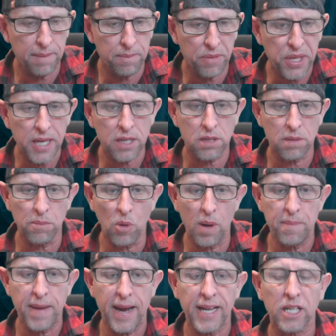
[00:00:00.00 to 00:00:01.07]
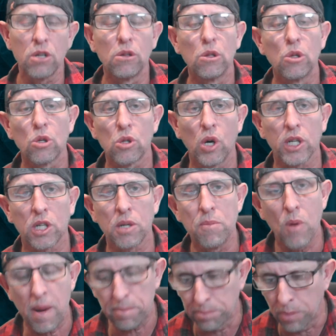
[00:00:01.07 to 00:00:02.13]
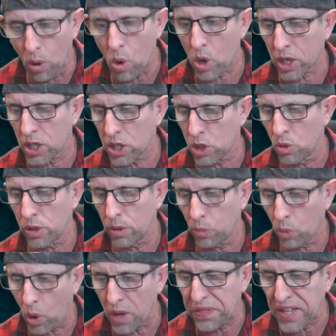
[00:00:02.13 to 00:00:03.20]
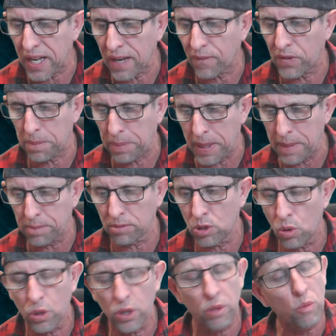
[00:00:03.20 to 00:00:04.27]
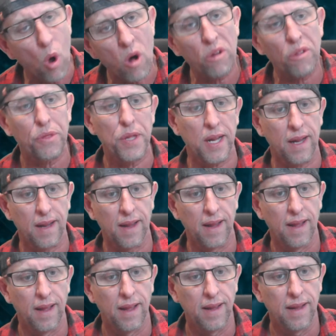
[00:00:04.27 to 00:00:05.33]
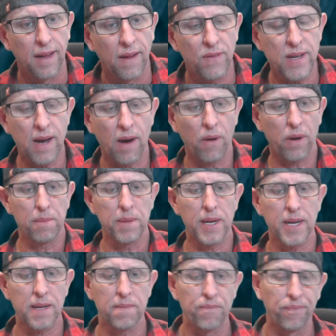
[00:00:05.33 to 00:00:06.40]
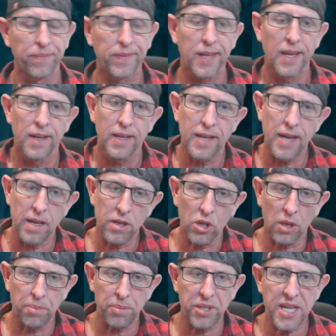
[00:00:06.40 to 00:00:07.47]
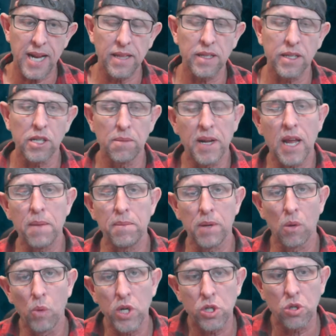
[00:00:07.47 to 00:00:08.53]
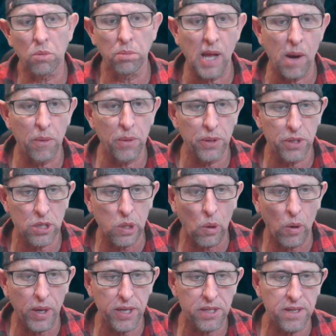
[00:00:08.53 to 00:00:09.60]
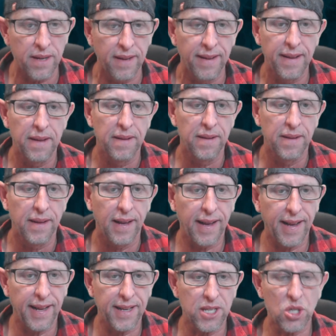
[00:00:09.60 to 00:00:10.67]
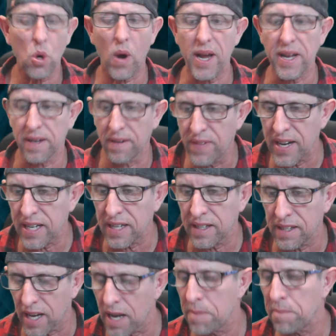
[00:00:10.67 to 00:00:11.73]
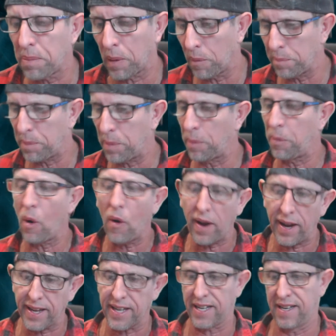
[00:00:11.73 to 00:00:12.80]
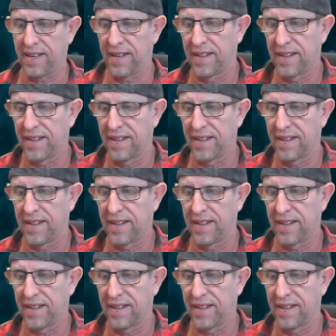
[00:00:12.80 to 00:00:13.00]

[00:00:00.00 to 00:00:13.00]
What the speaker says: things that might make you look like you might balk at doing the right thing for the people doing the wrong thing, if you know what I mean. You've got to pretend that you're going to be a whistleblower at the slightest sight of any impropriety.